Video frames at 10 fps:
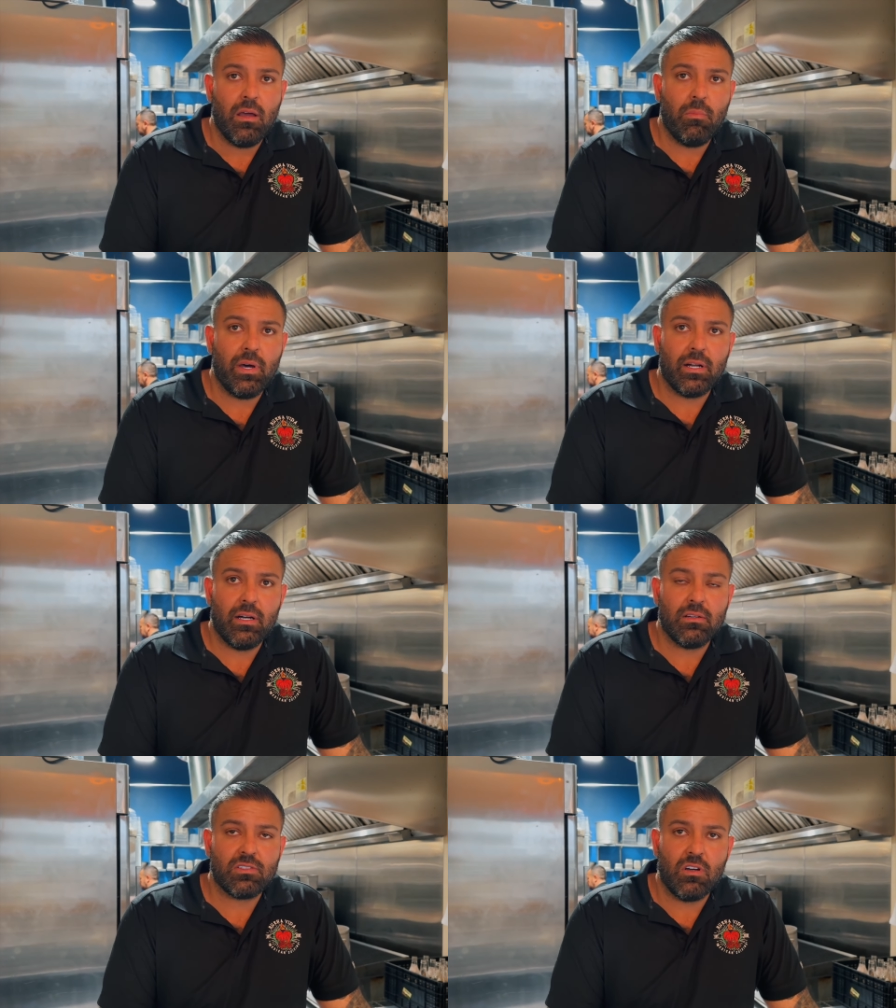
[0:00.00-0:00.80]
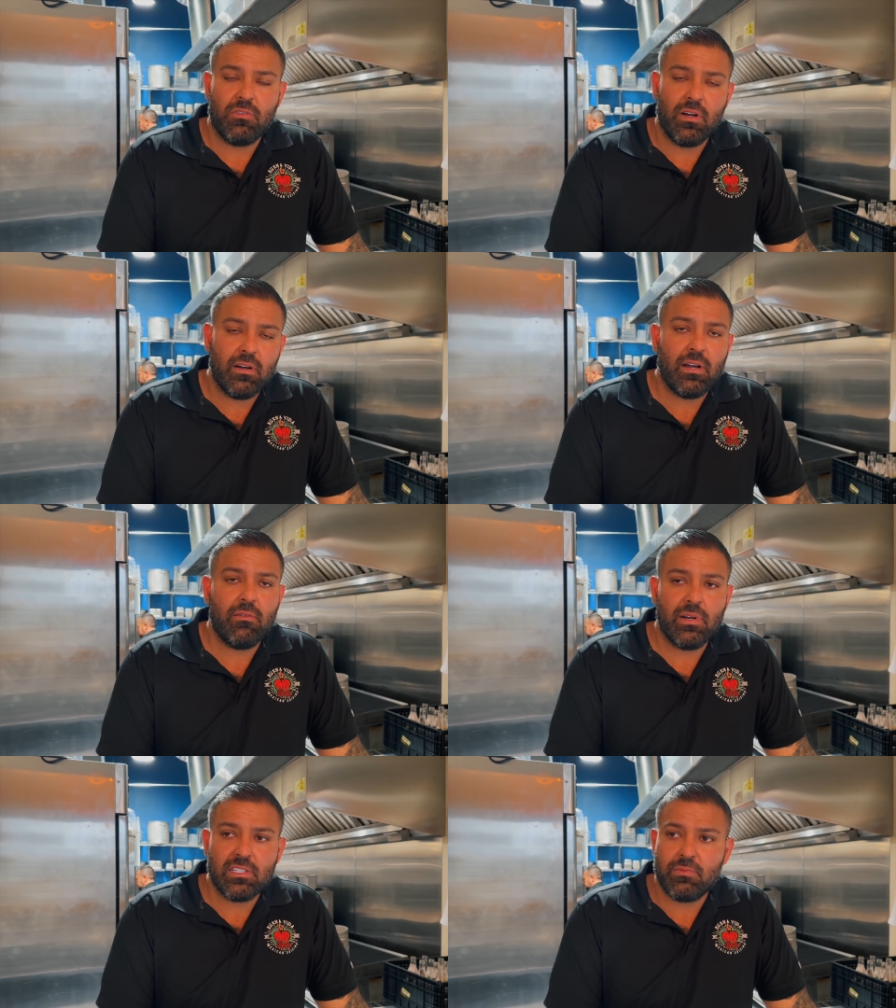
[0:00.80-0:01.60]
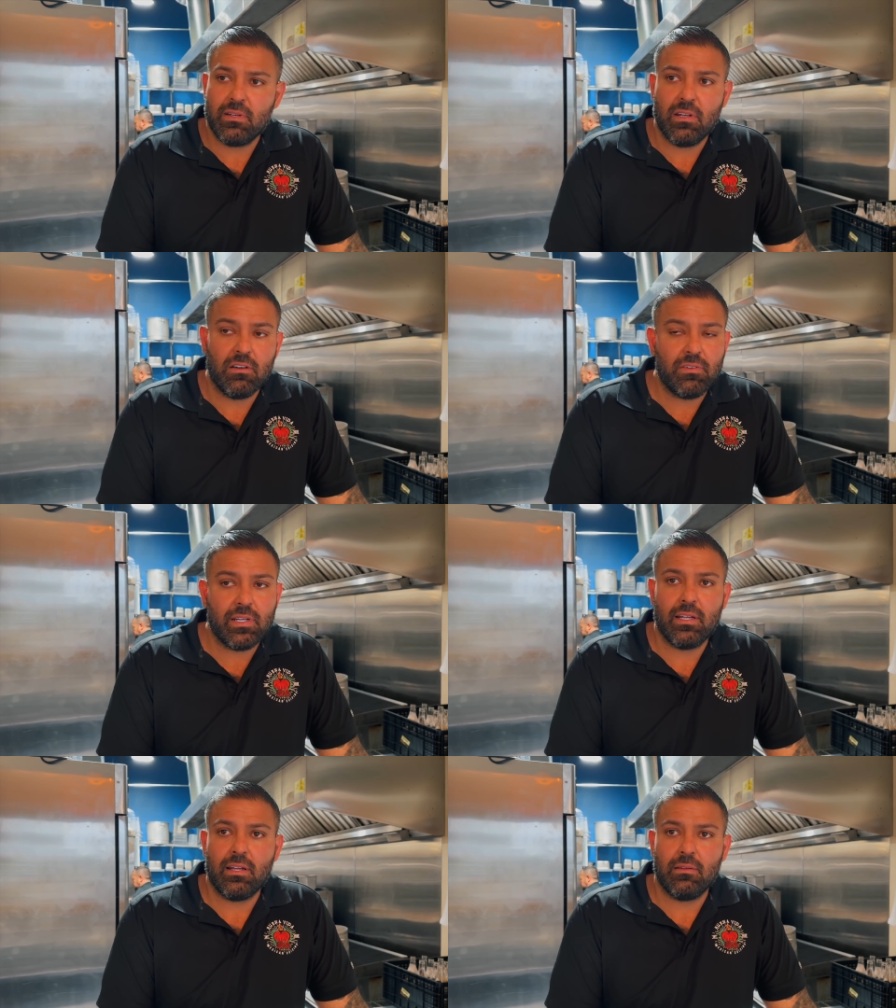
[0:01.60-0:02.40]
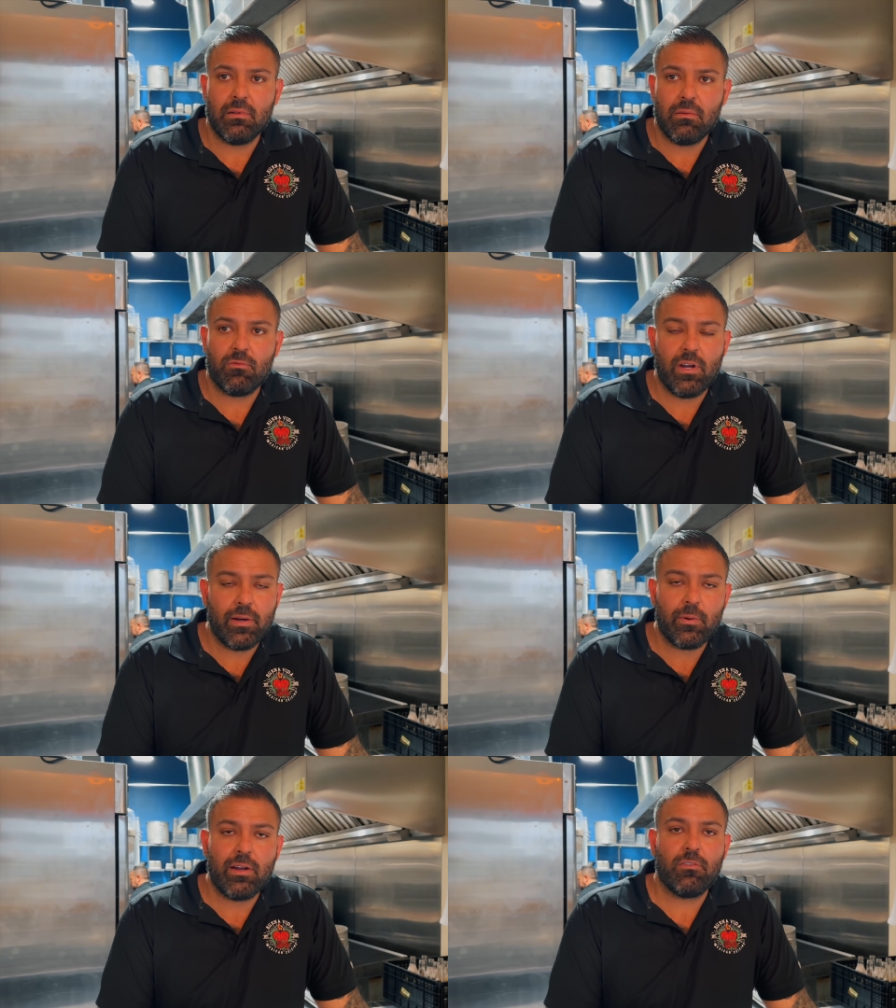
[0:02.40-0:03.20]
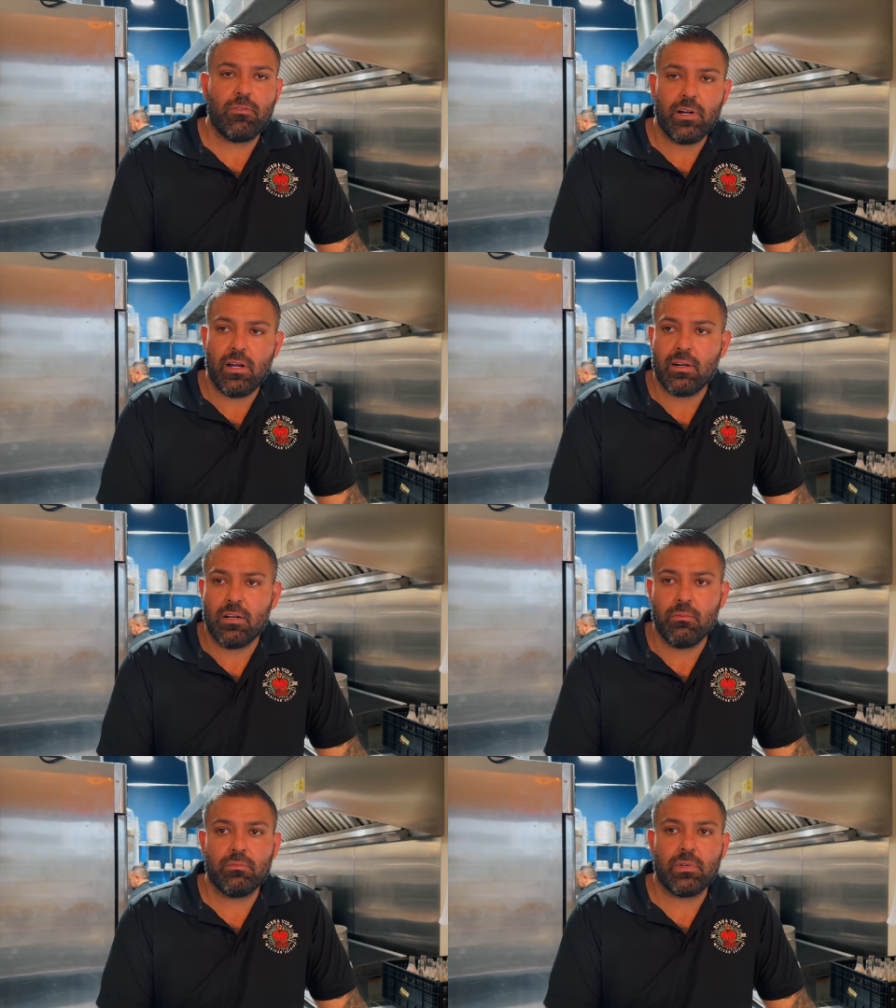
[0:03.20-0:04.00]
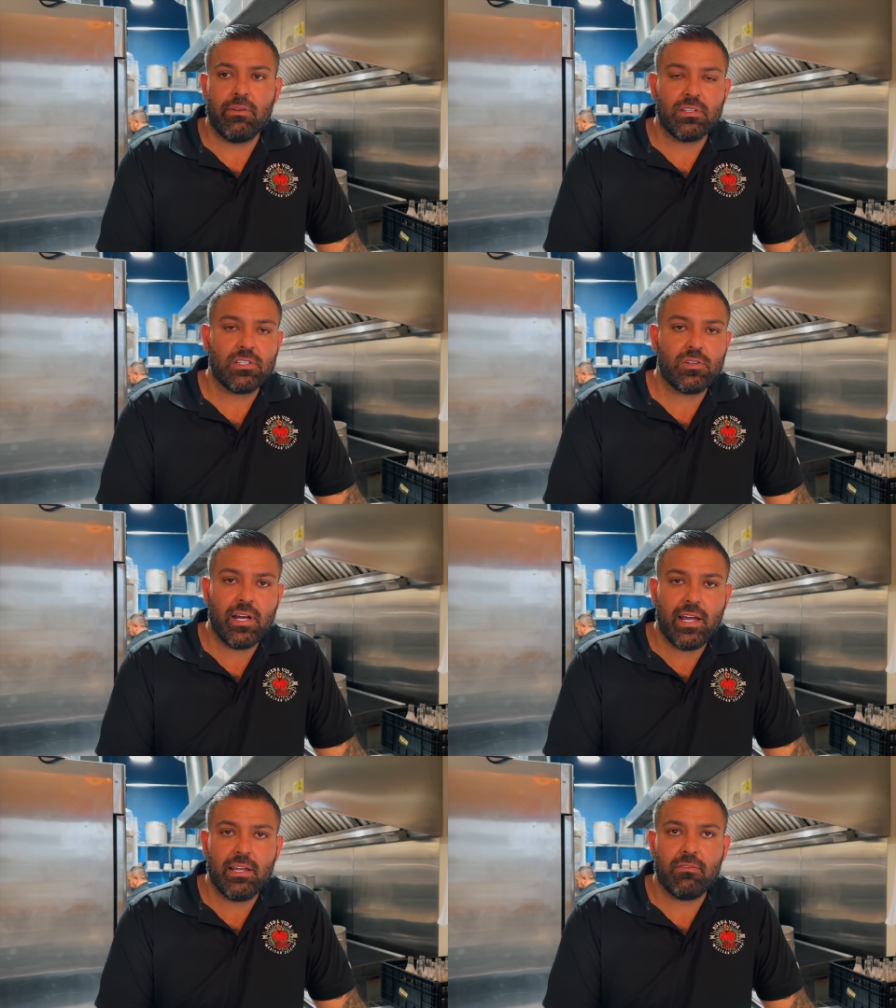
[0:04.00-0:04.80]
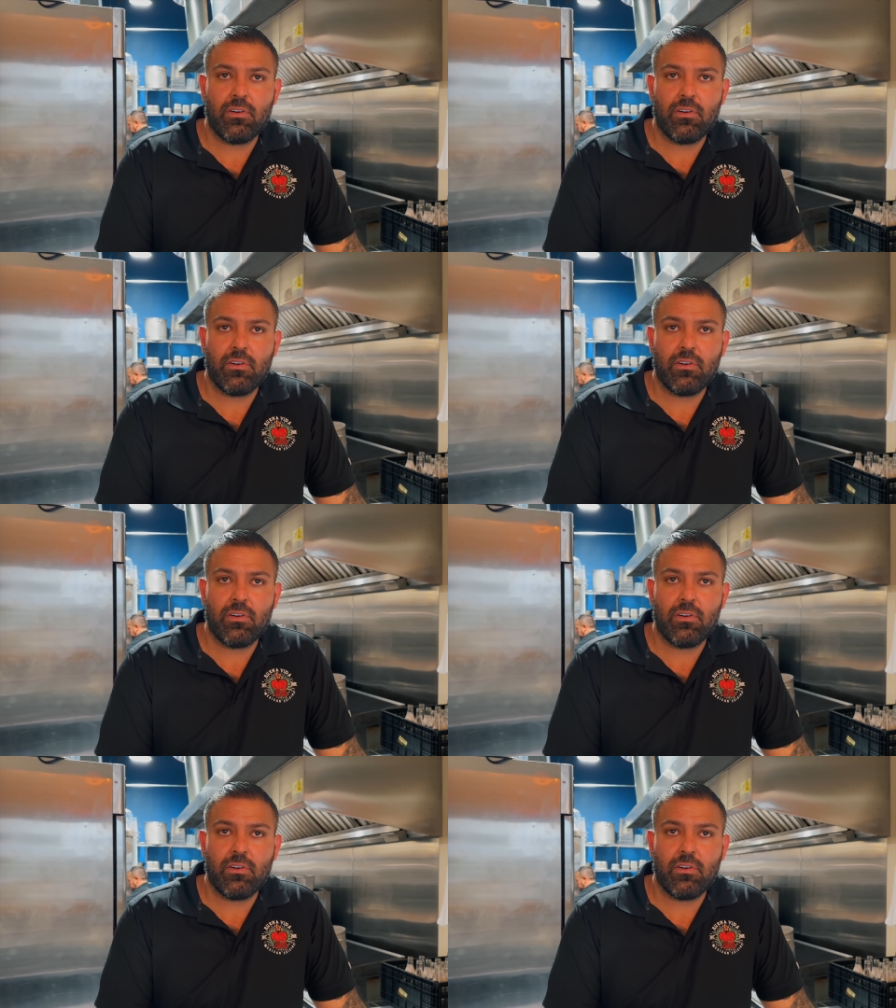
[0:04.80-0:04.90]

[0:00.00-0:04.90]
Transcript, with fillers: But uh, so far, everybody's been loving it, and I'm very grateful for y'all to come giving us a try.